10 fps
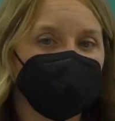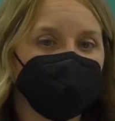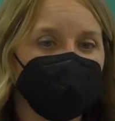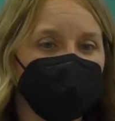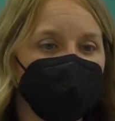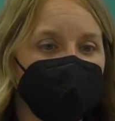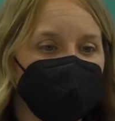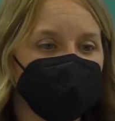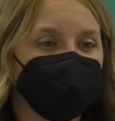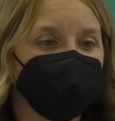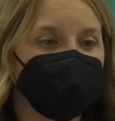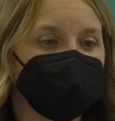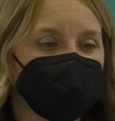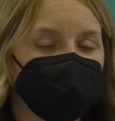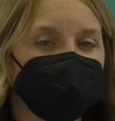to give the opportunity to
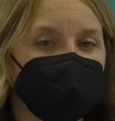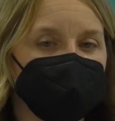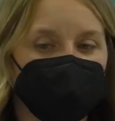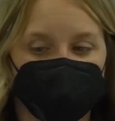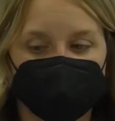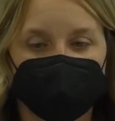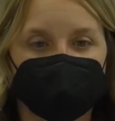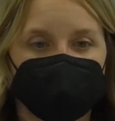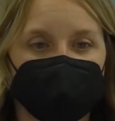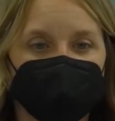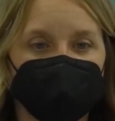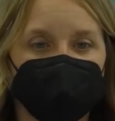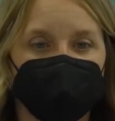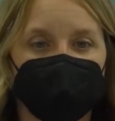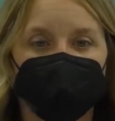the state, and we'll talk about it
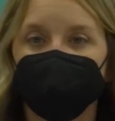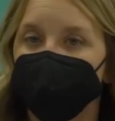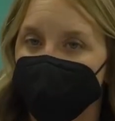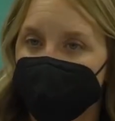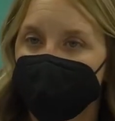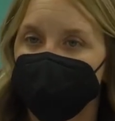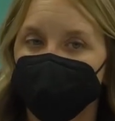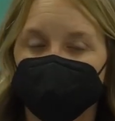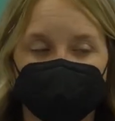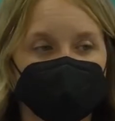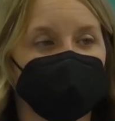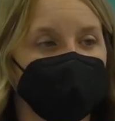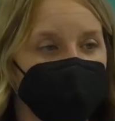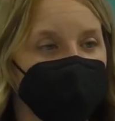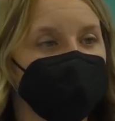here, the PLF, the state
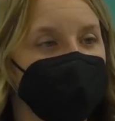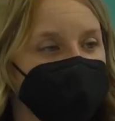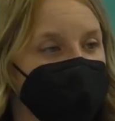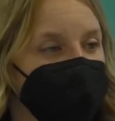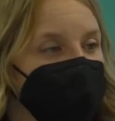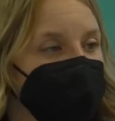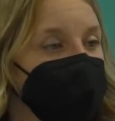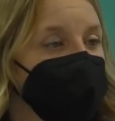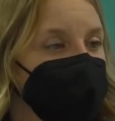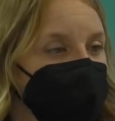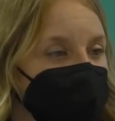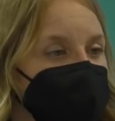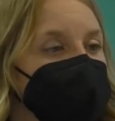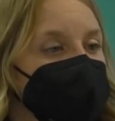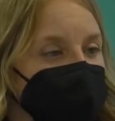level funding here, is
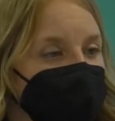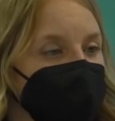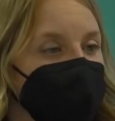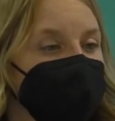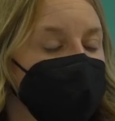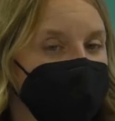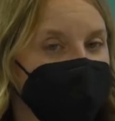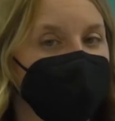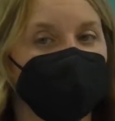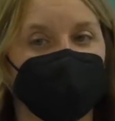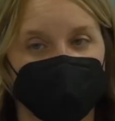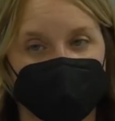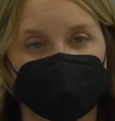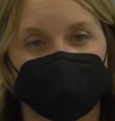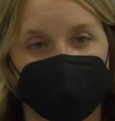really stable and very helpful for
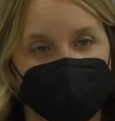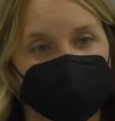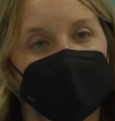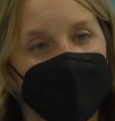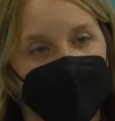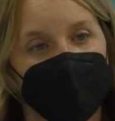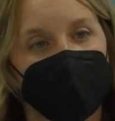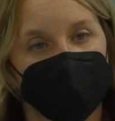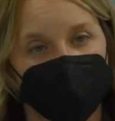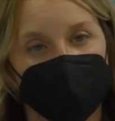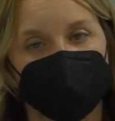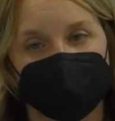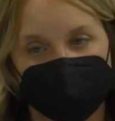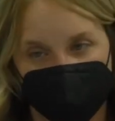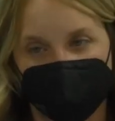us. It allows Ohio
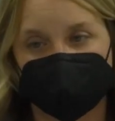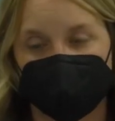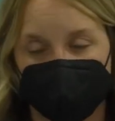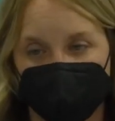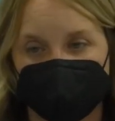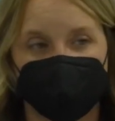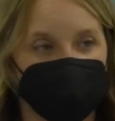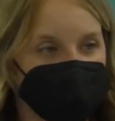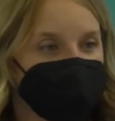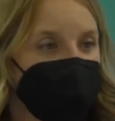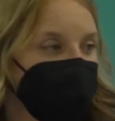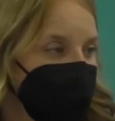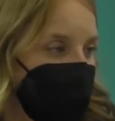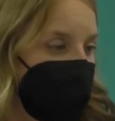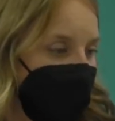libraries across the board to excel.
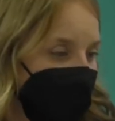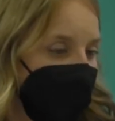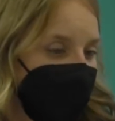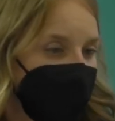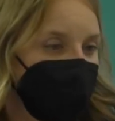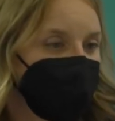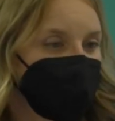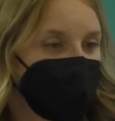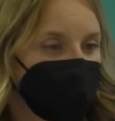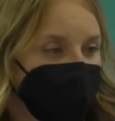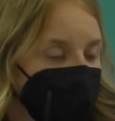So thank you to our